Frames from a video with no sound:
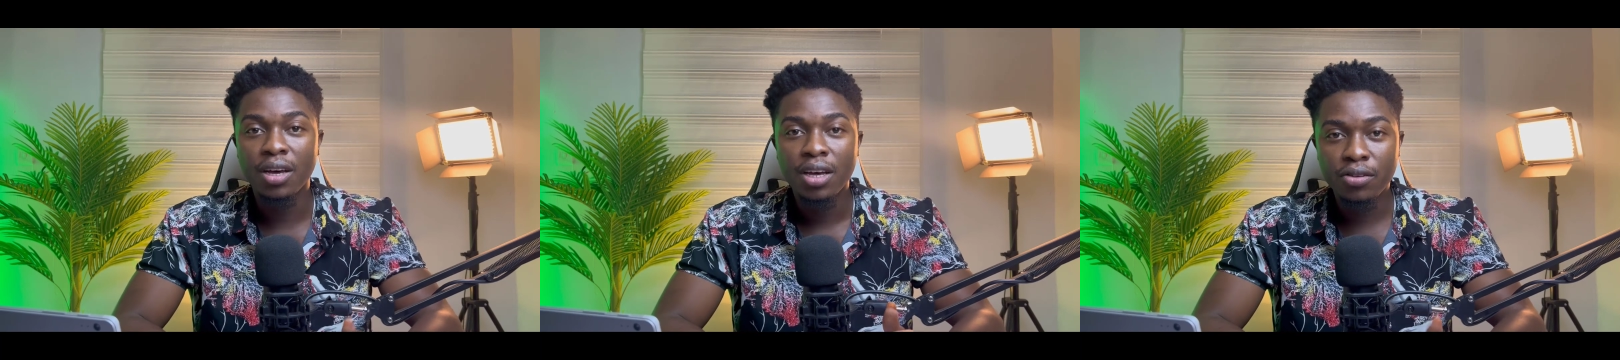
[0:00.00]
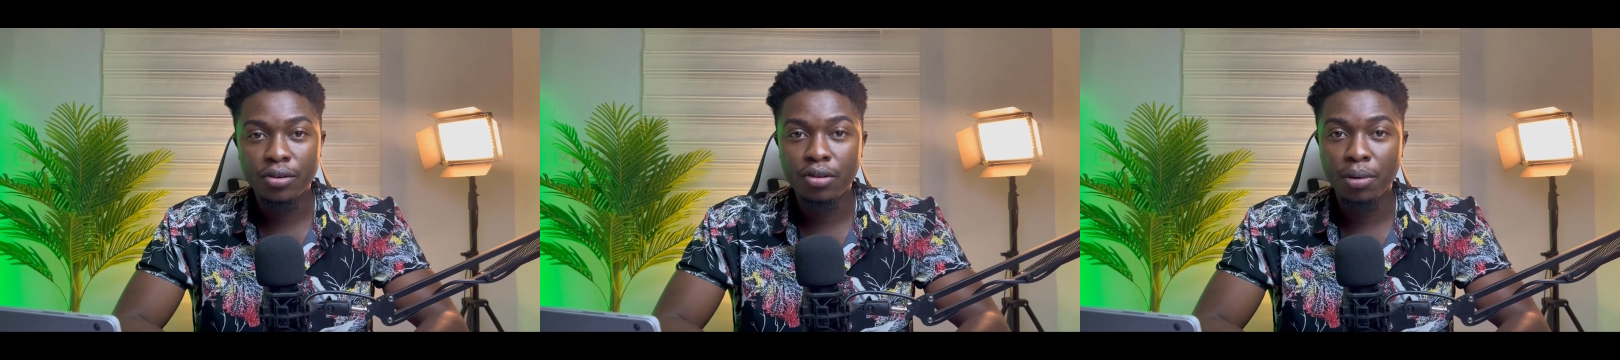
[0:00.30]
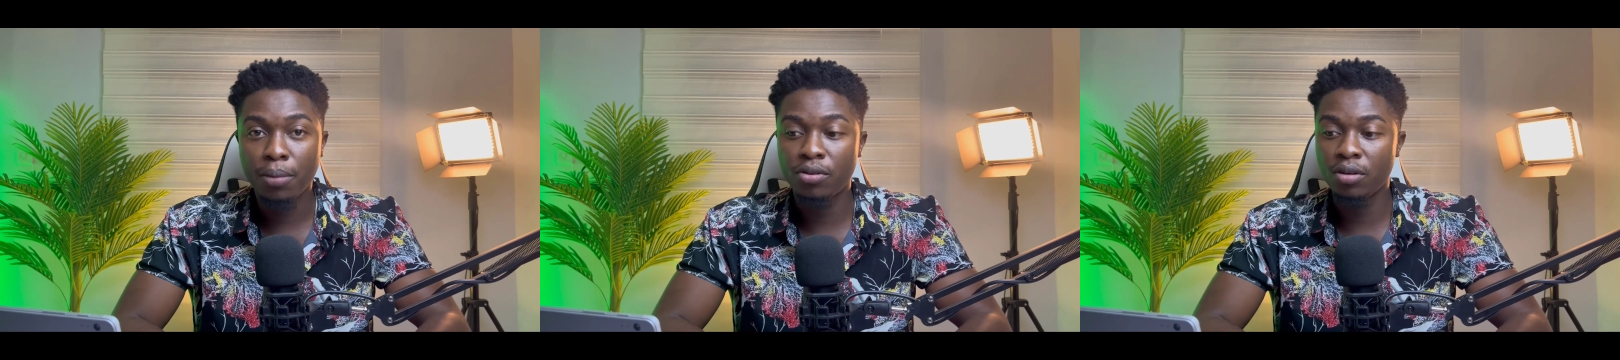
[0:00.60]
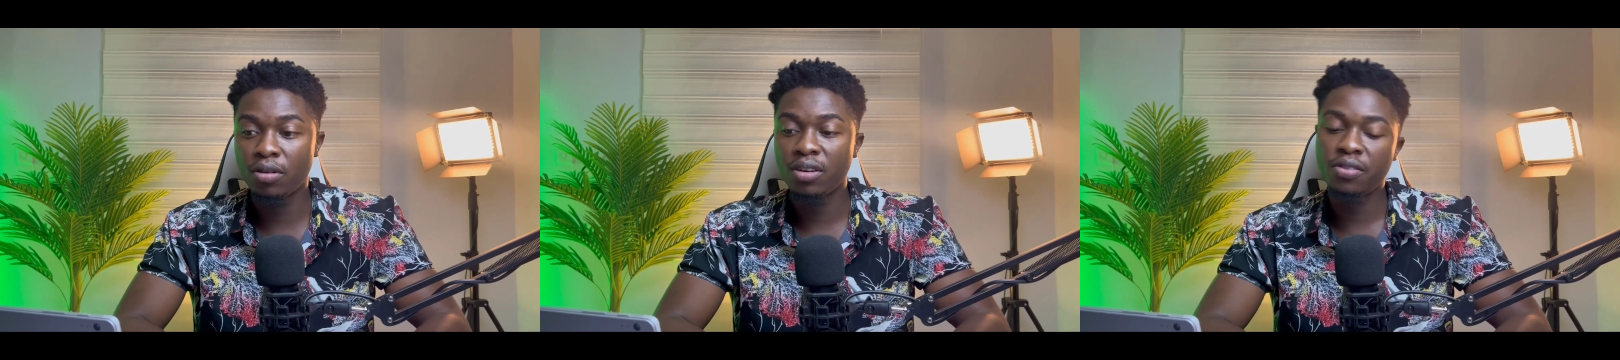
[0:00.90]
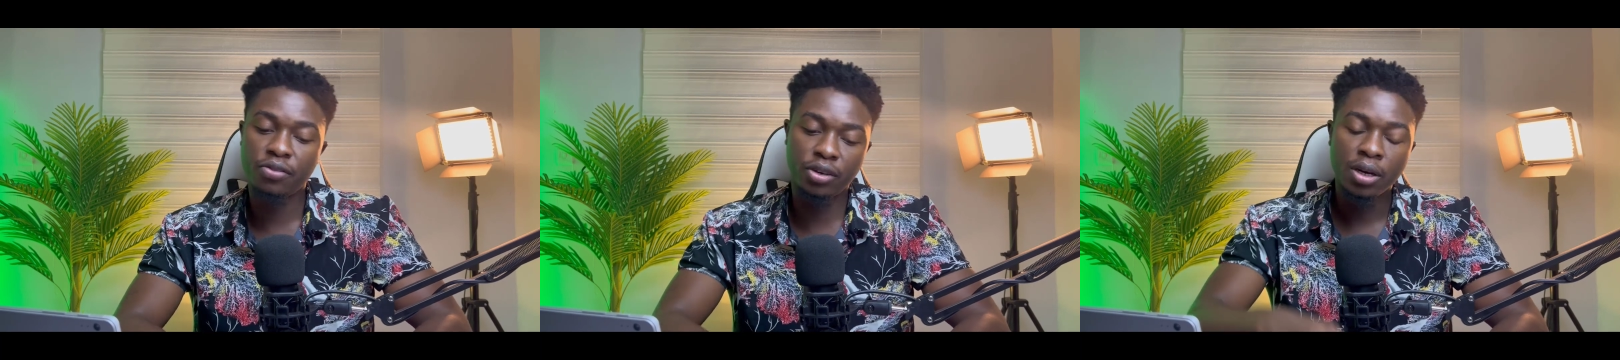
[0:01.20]
It's going to be absolutely
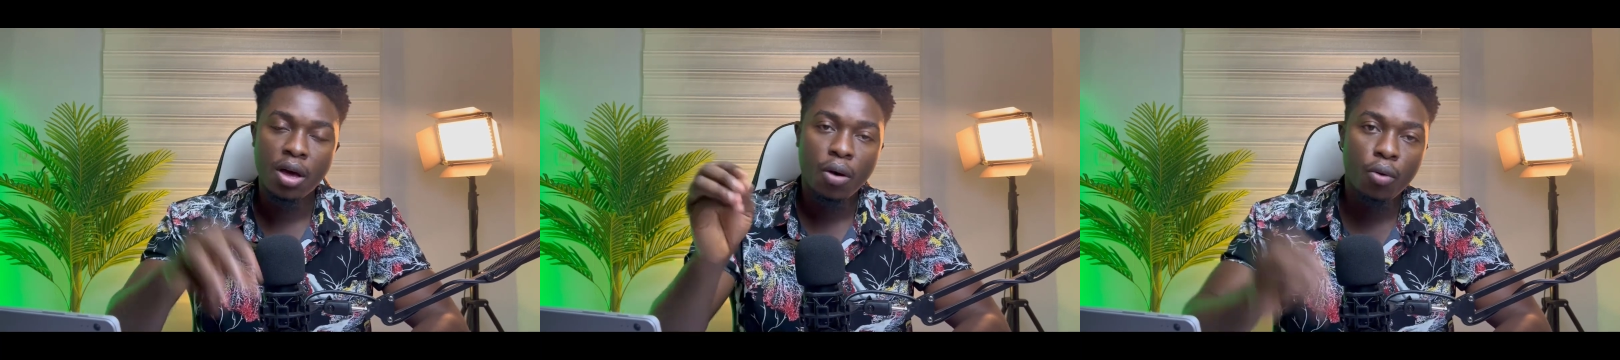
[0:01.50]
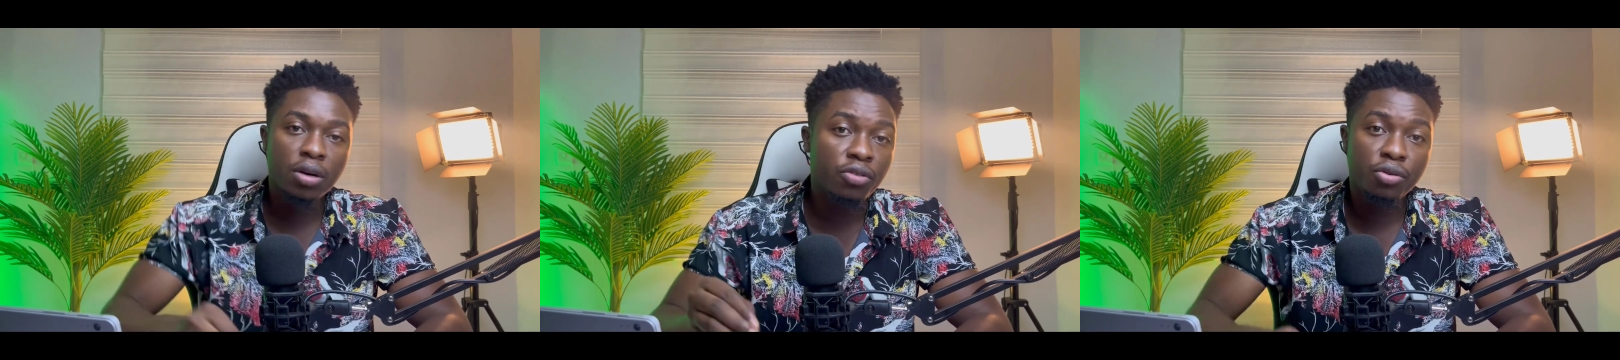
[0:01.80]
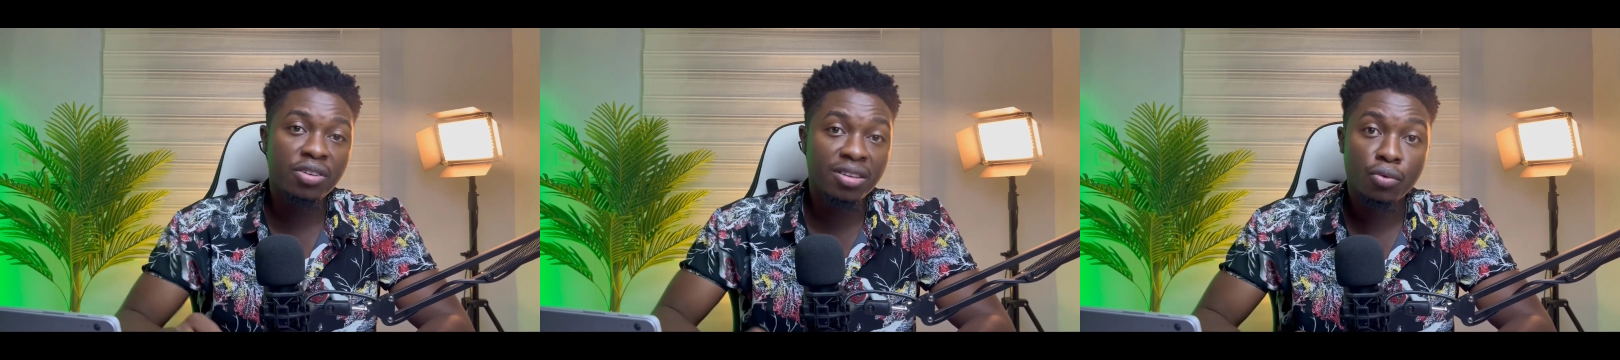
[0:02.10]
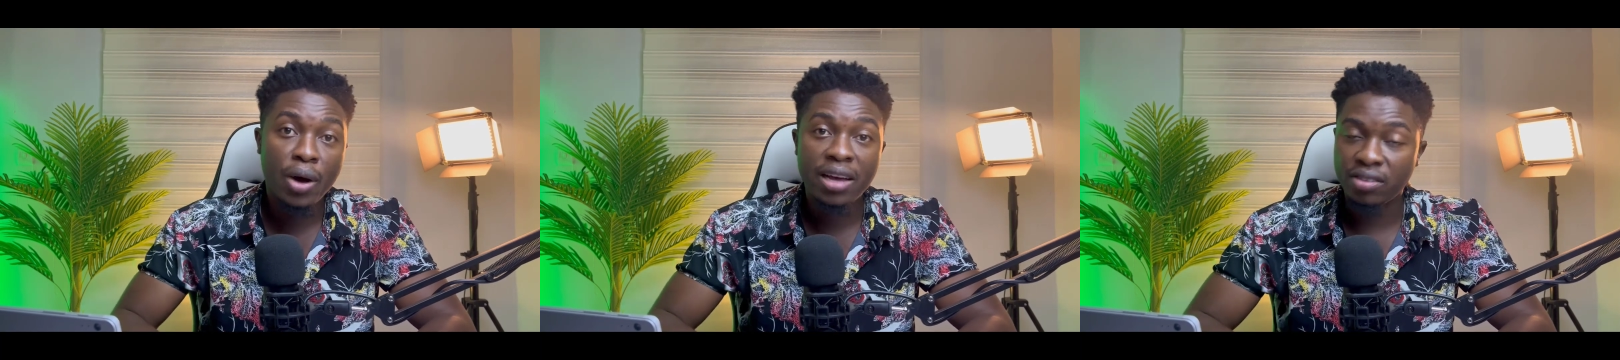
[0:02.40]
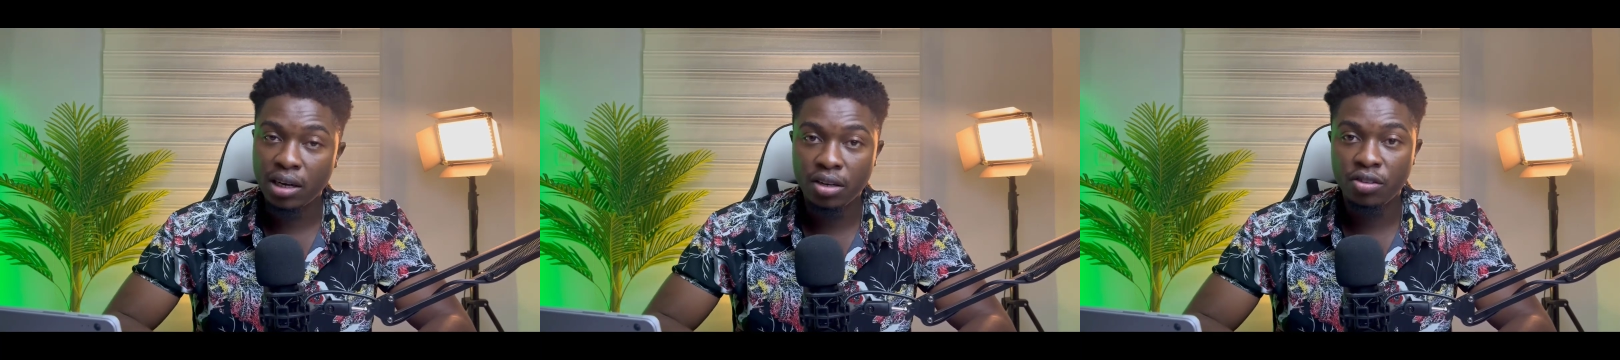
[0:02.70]
free. One of the reasons why I
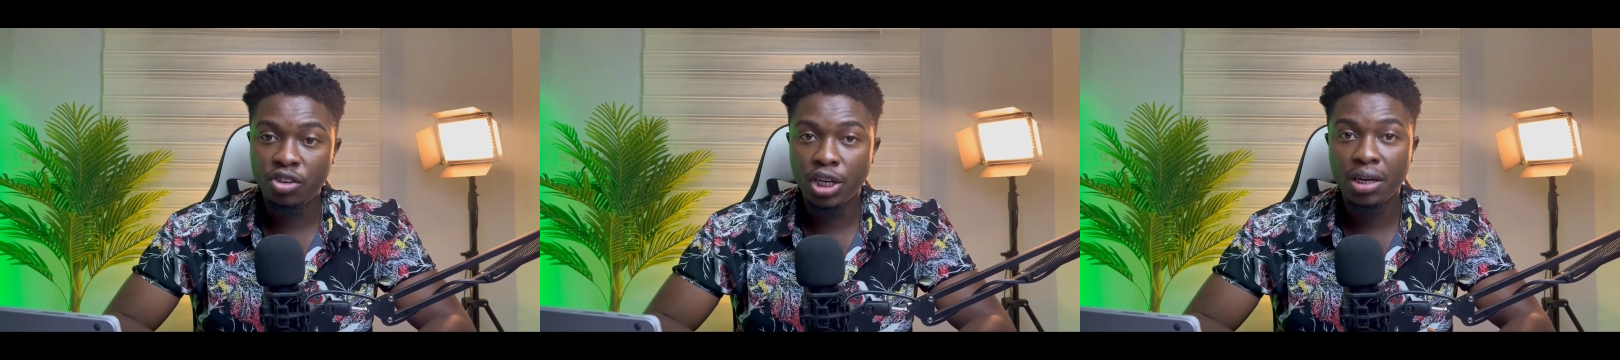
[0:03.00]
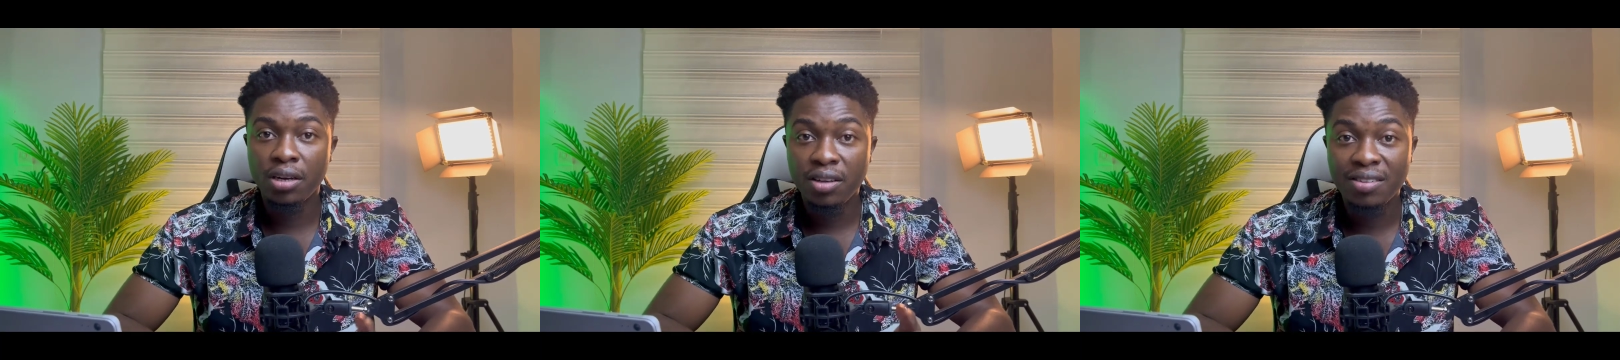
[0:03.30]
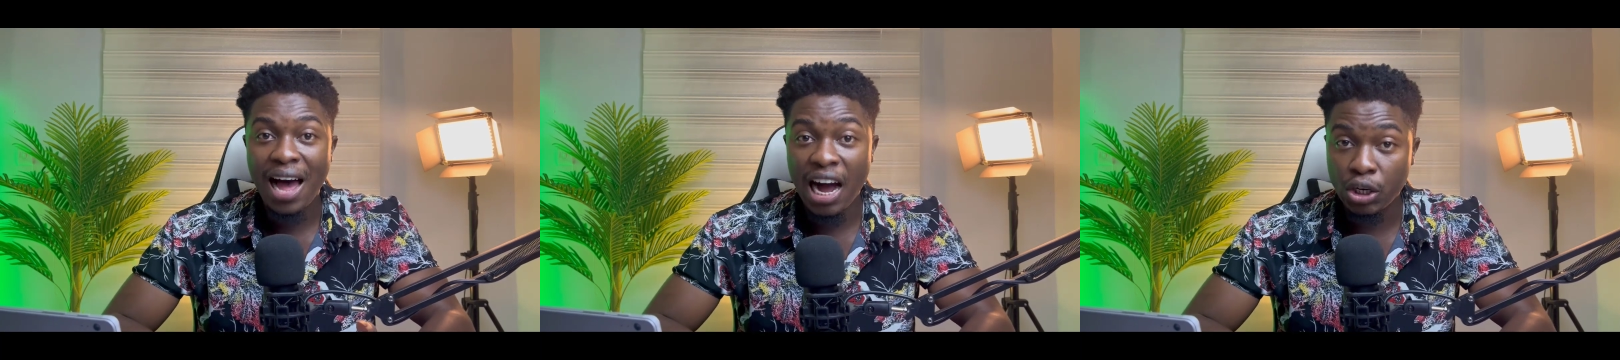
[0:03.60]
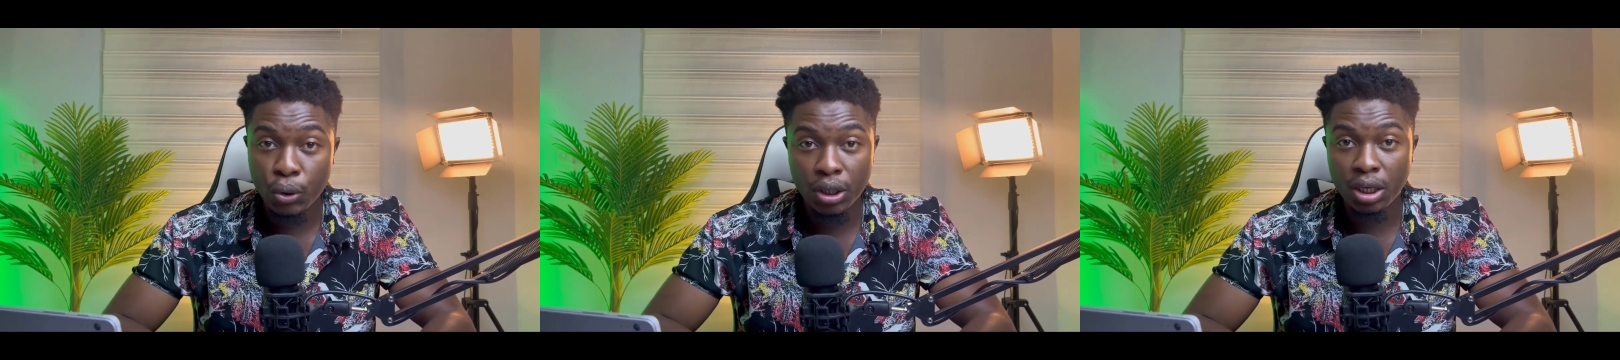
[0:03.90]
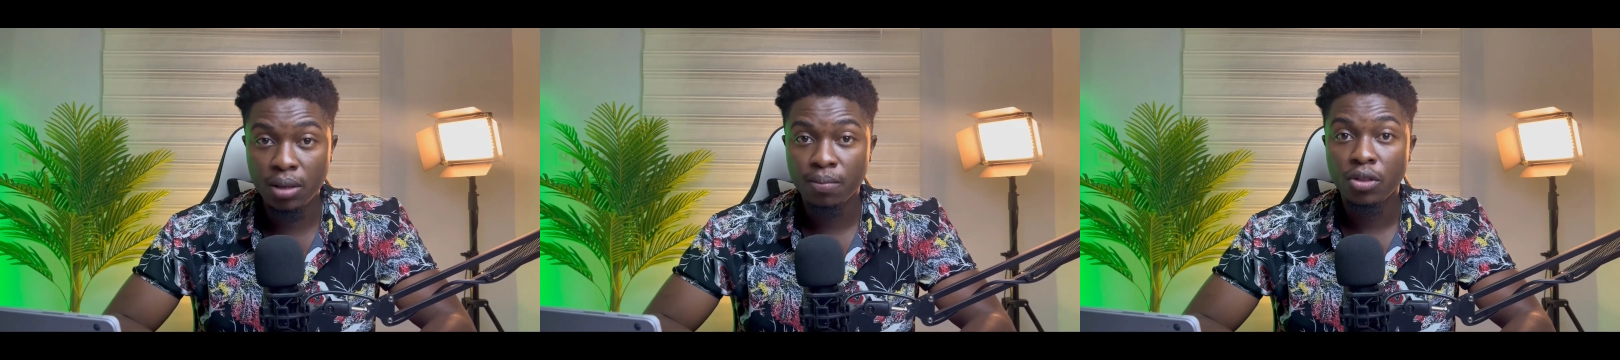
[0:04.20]
started this channel is actually